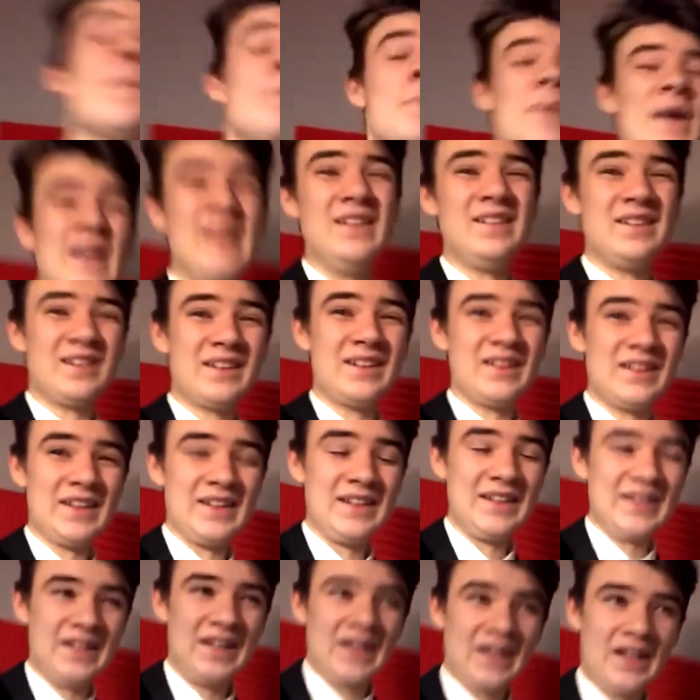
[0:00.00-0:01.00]

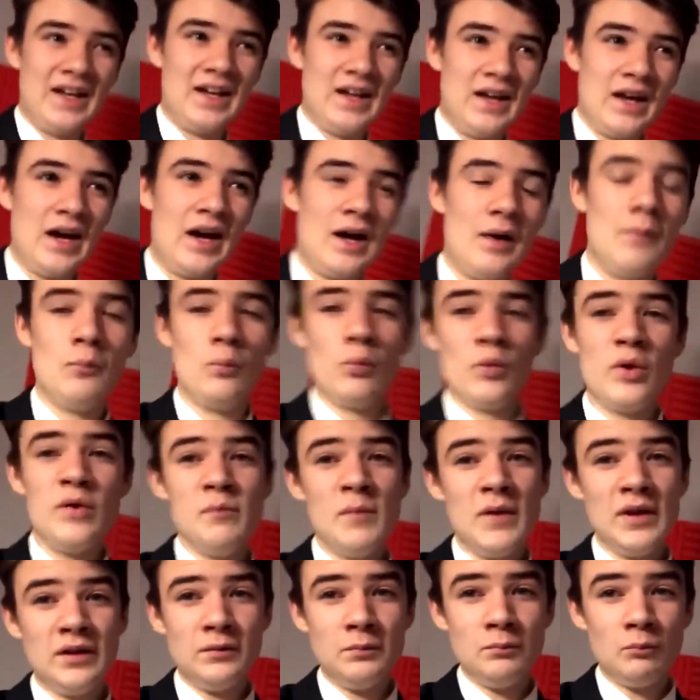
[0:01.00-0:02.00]
Basically, we've
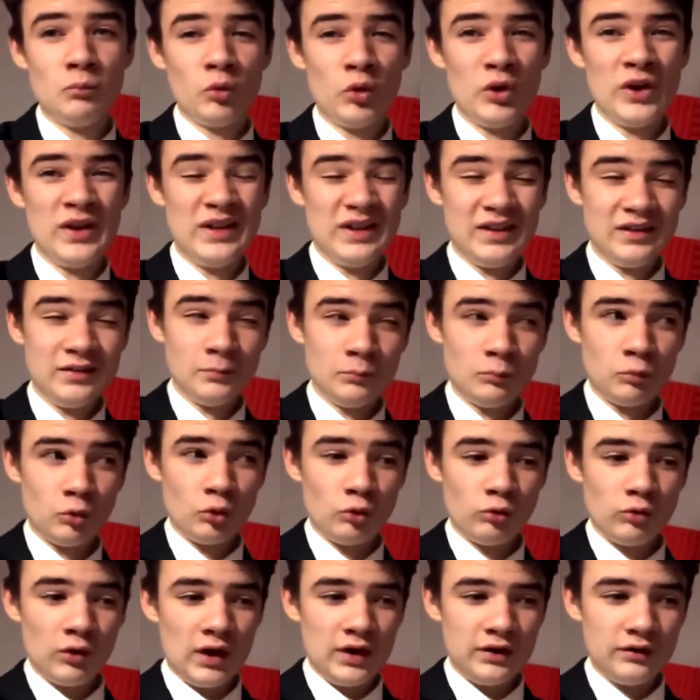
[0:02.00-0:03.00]
made some pretty decent
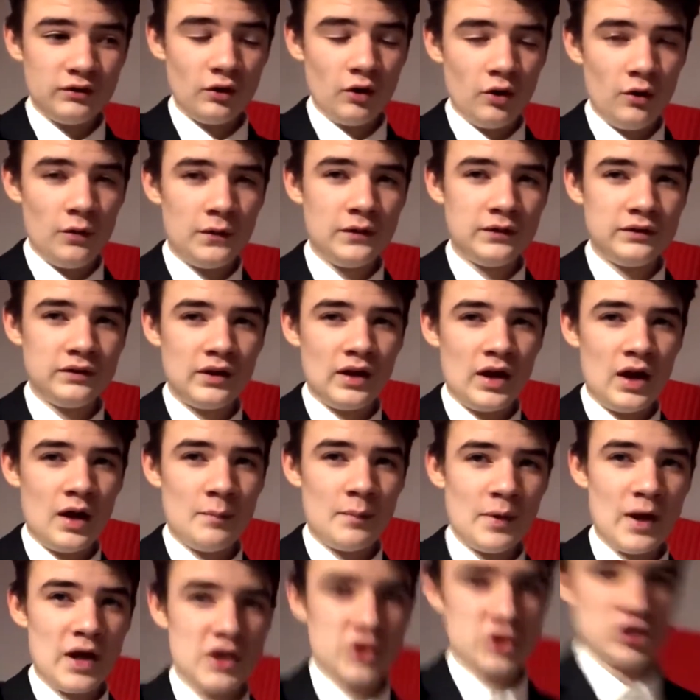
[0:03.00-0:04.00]
progress on the setup. As you